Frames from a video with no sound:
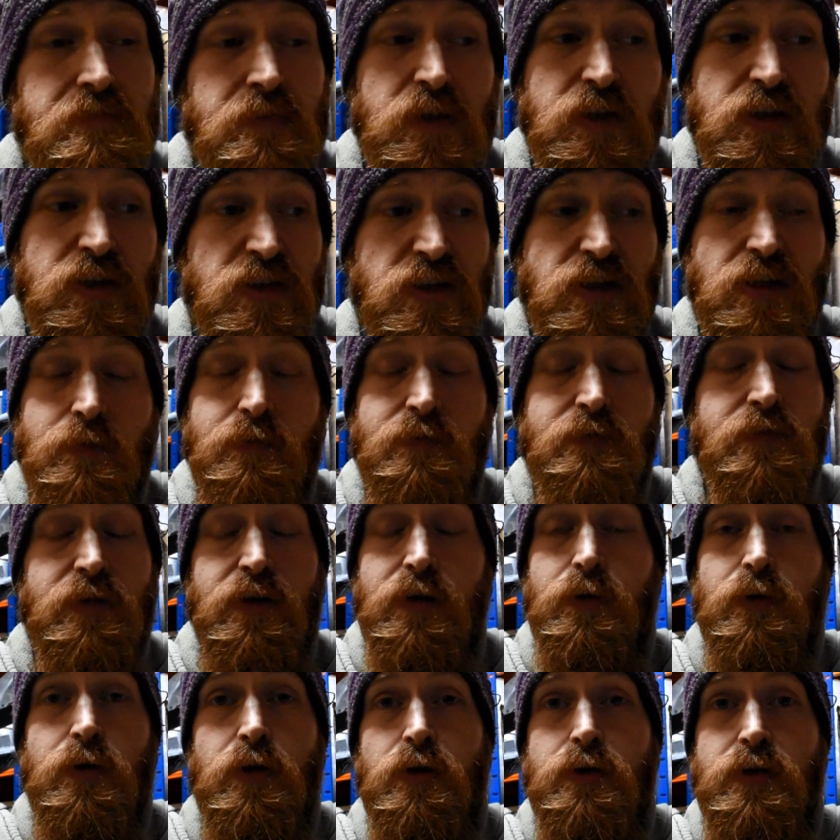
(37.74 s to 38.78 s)
just some
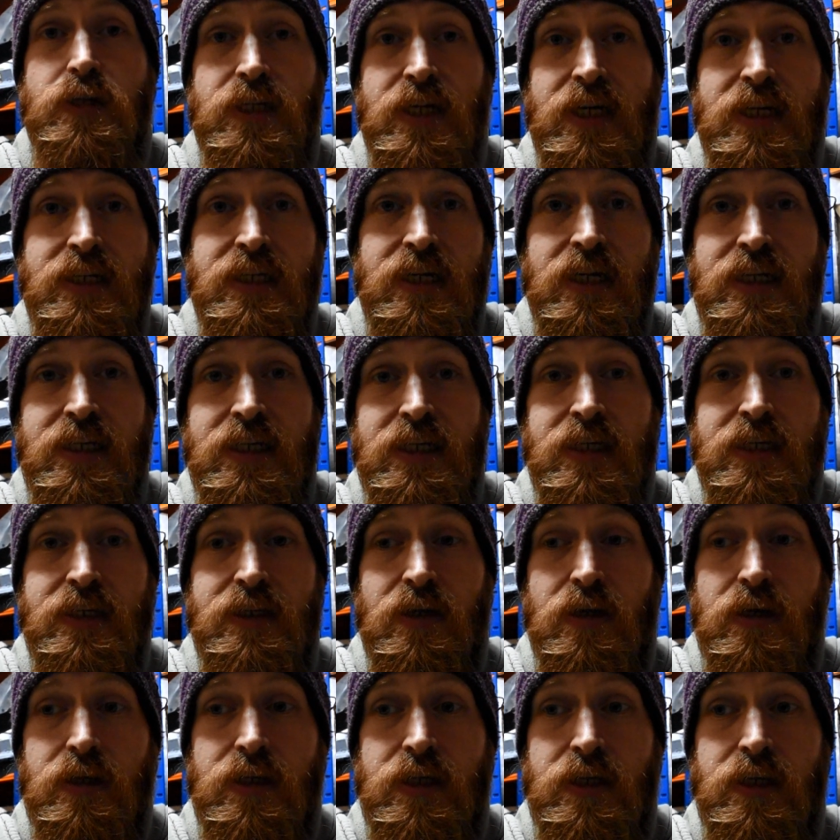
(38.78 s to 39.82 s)
little odds and ends that needed
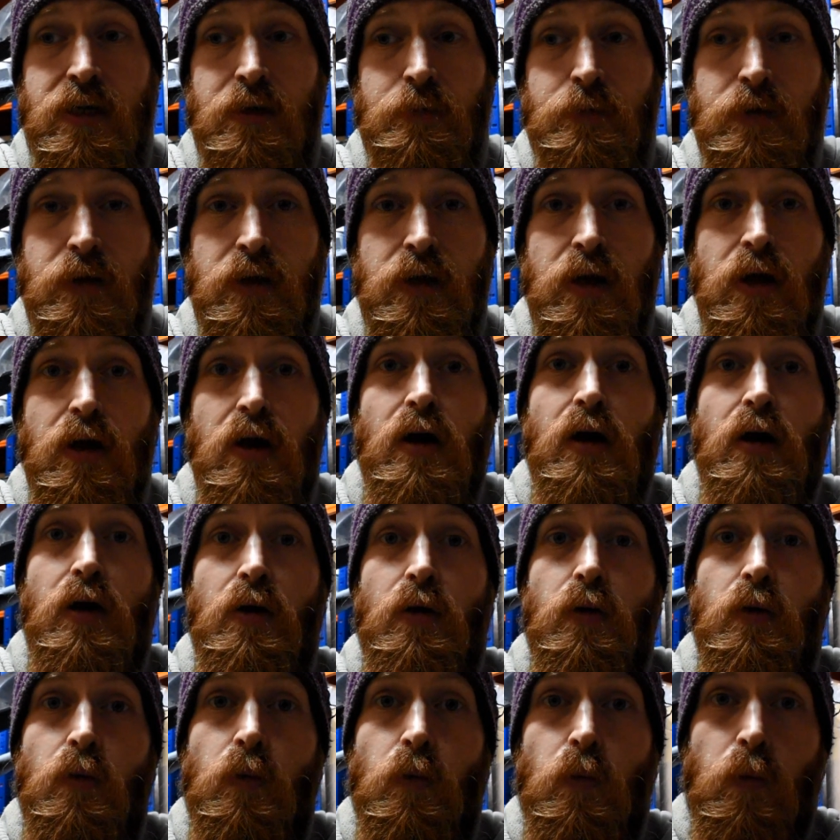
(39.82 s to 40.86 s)
tidying up.
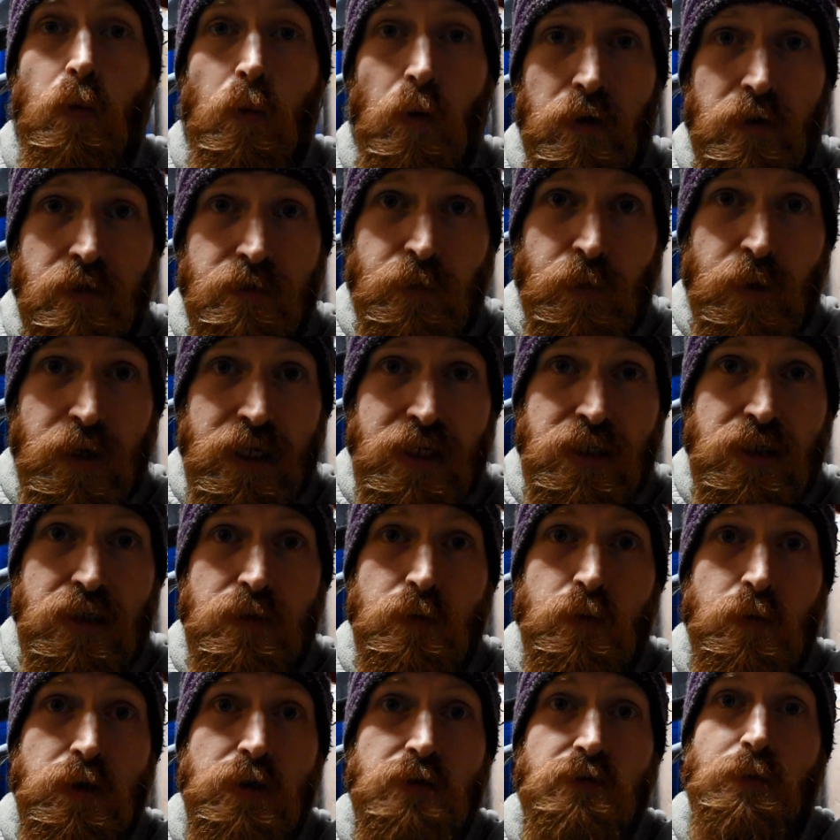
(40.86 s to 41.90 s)
One of which
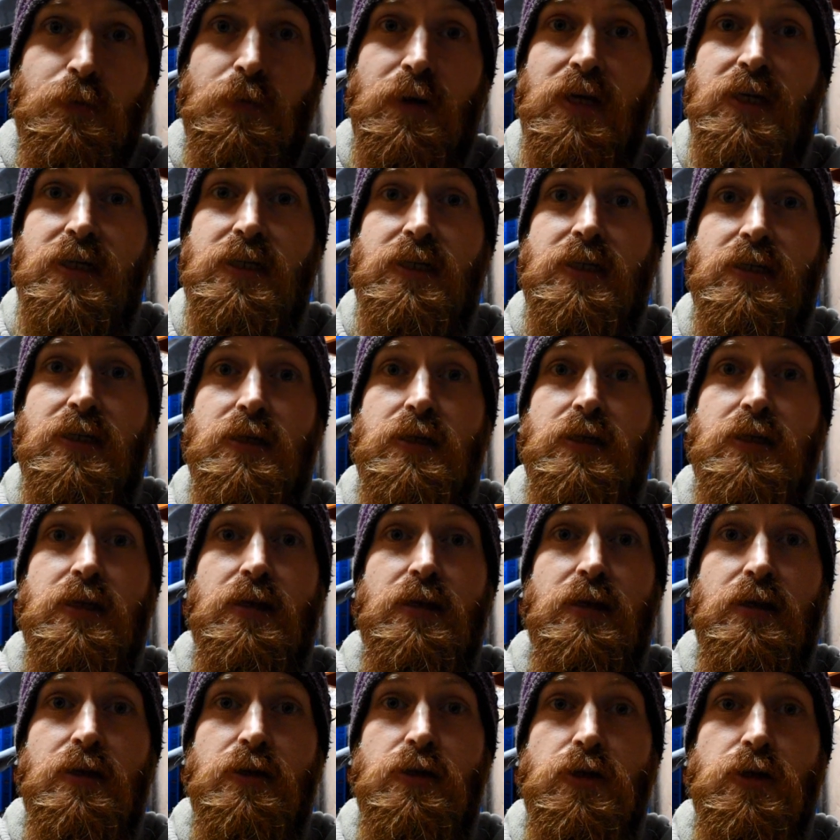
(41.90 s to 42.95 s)
was replace
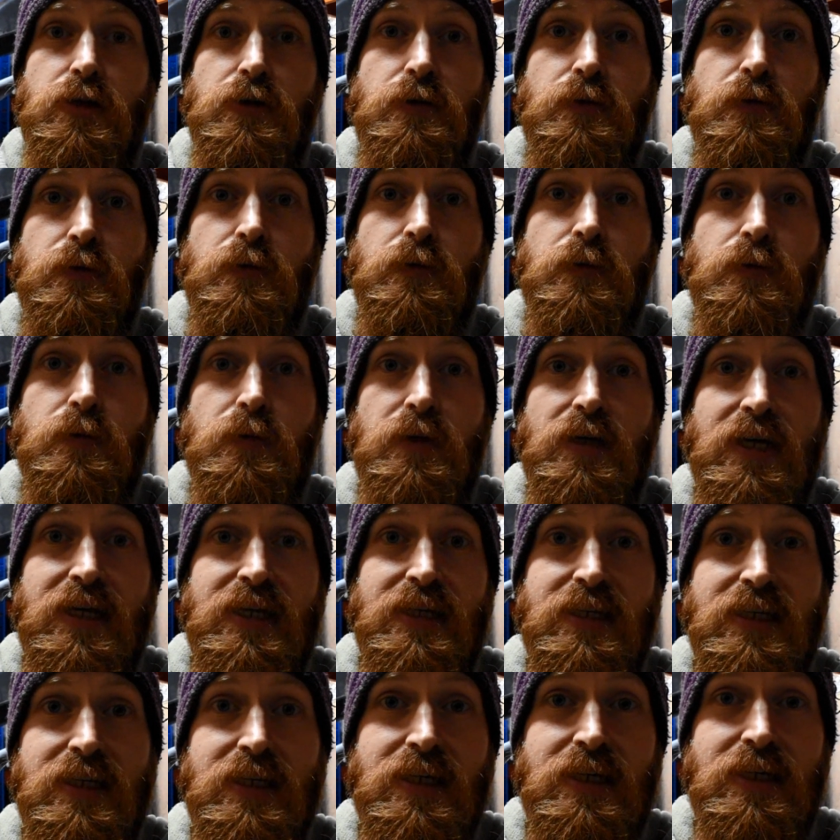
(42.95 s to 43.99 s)
the two
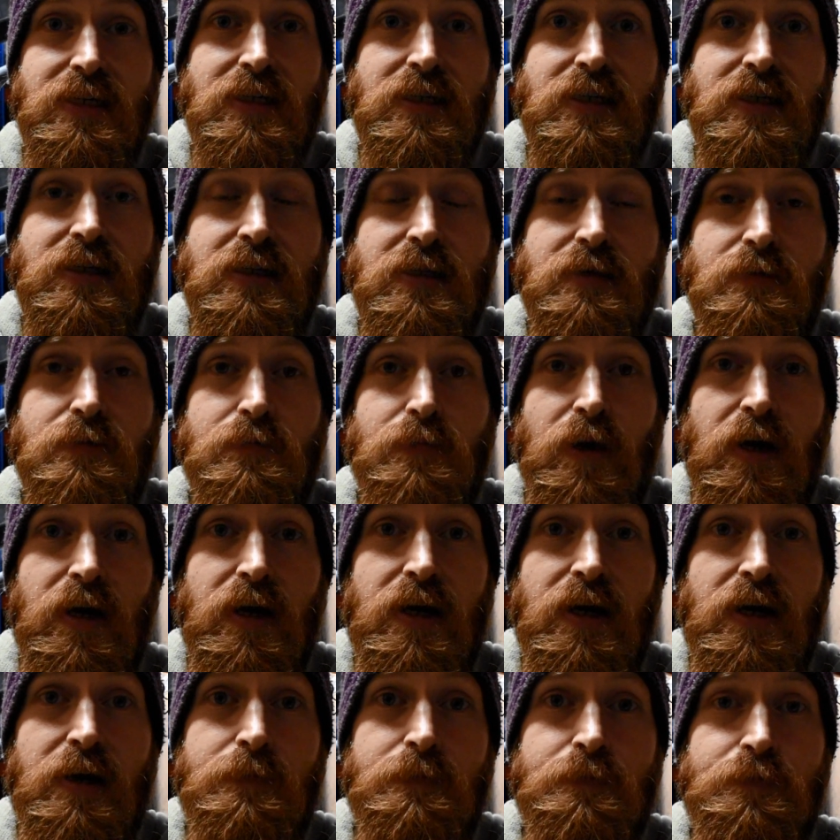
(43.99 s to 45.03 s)
gaskets
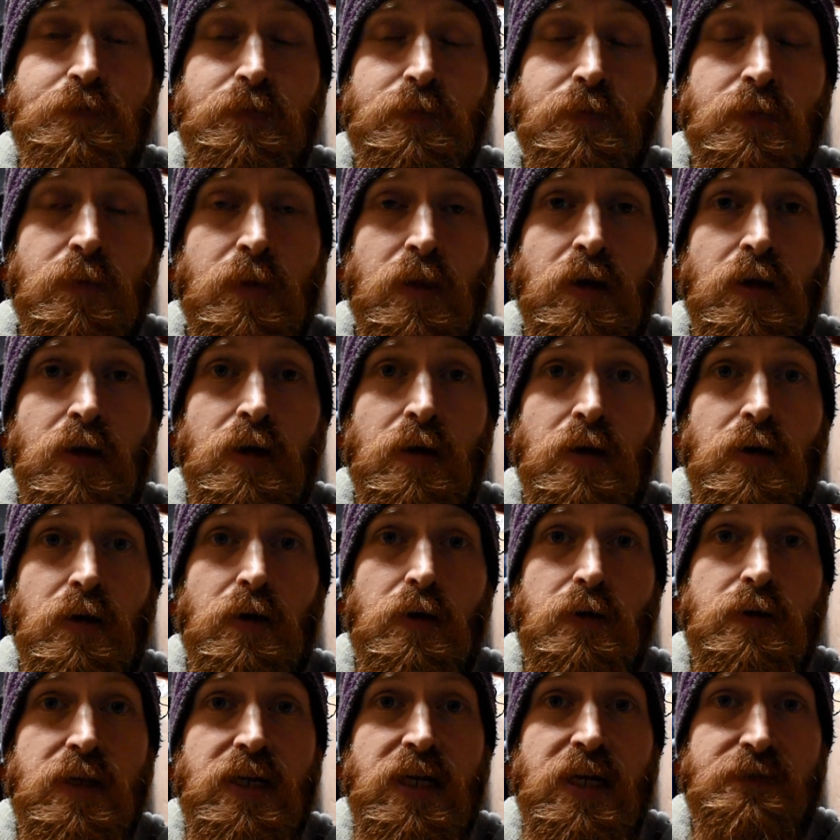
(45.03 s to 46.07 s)
on
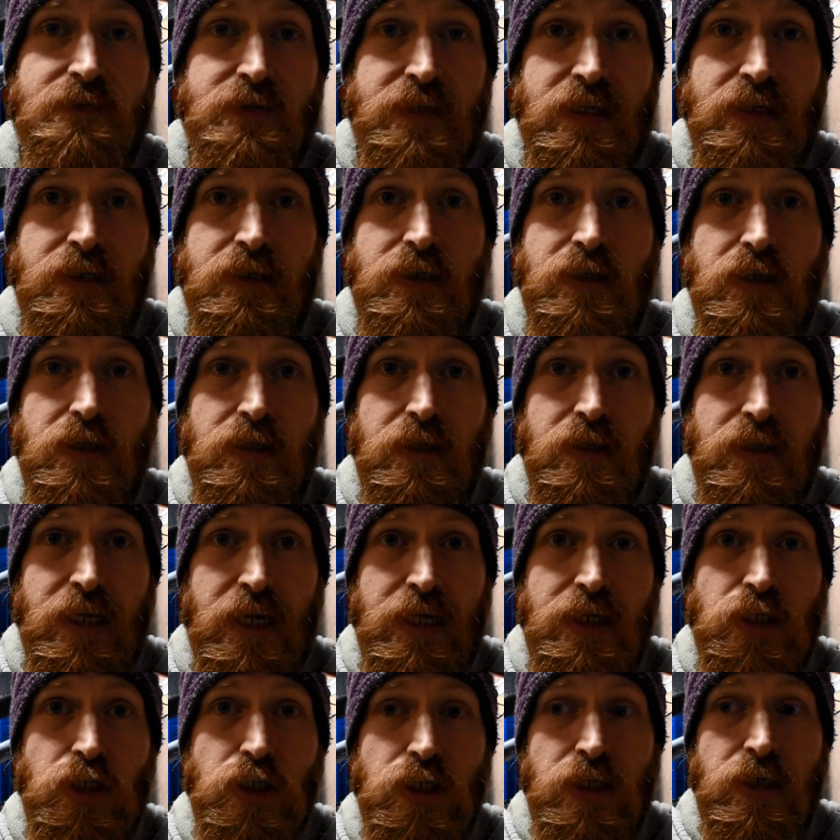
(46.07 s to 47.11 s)
the left hand side of the
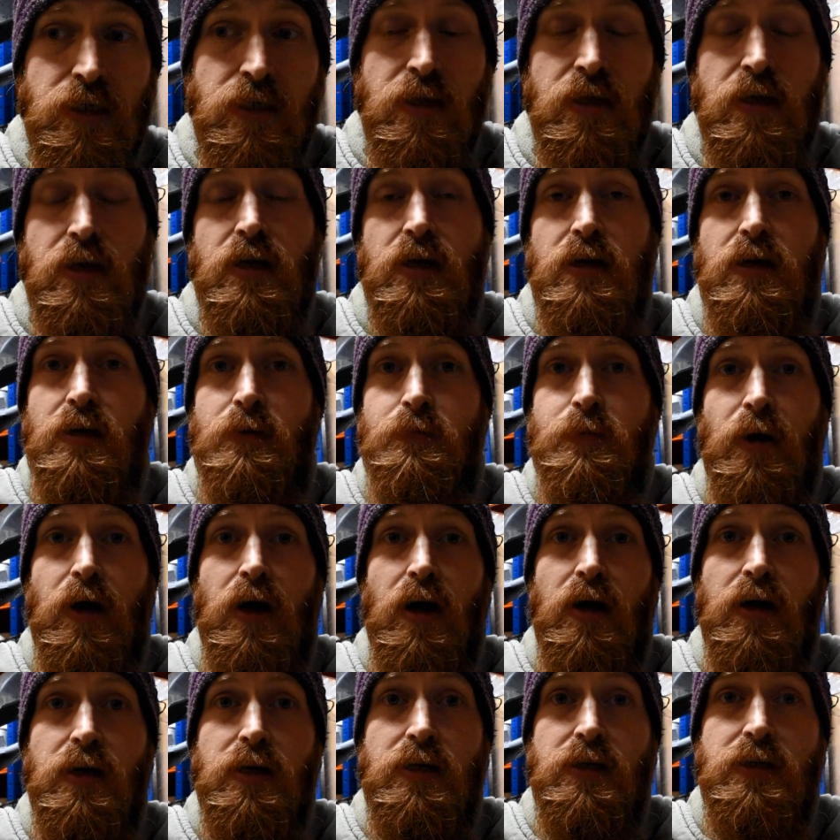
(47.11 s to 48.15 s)
engine
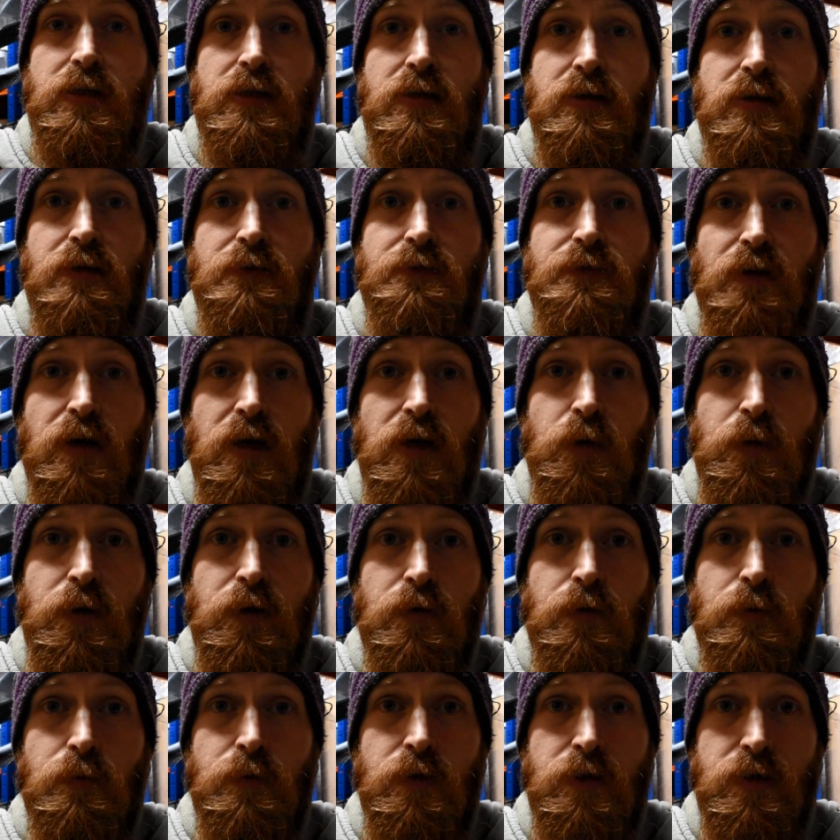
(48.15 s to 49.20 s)
behind the
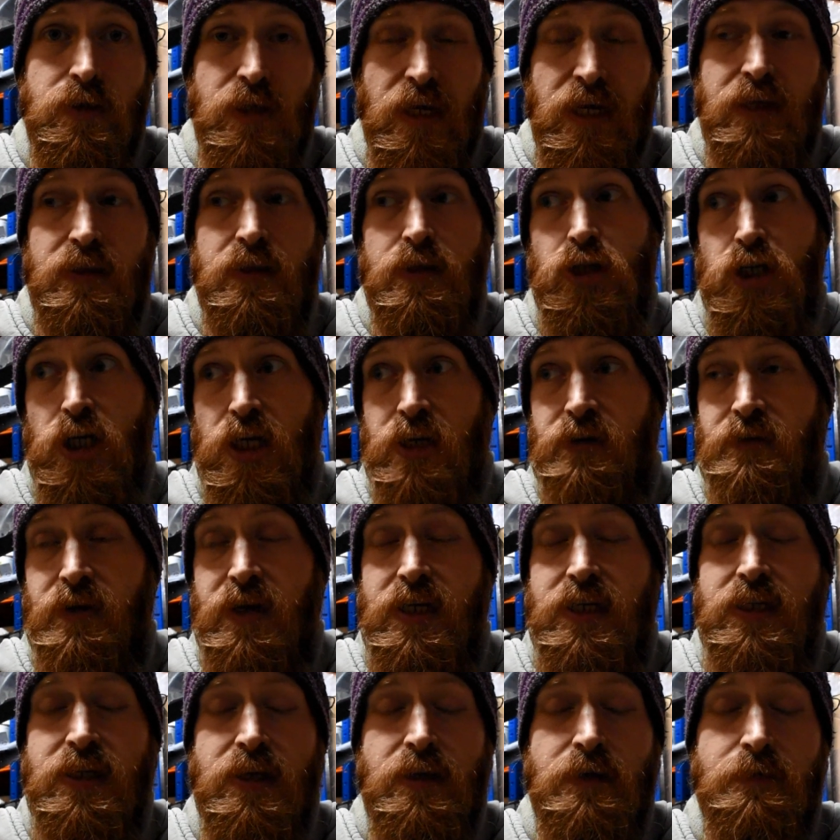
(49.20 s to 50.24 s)
flywheel and the
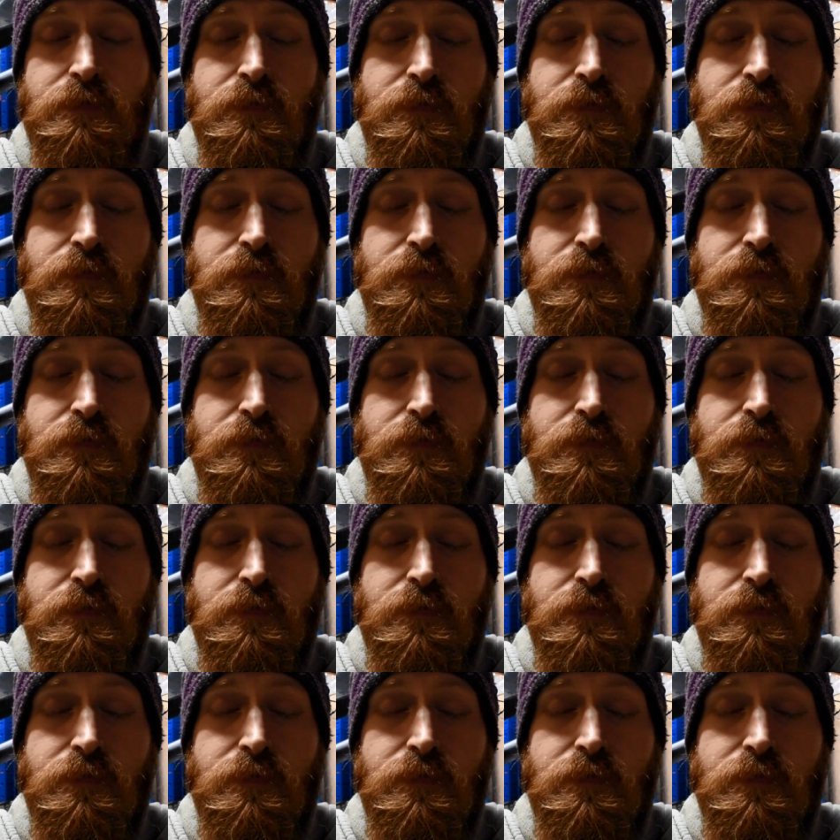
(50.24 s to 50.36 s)
generator,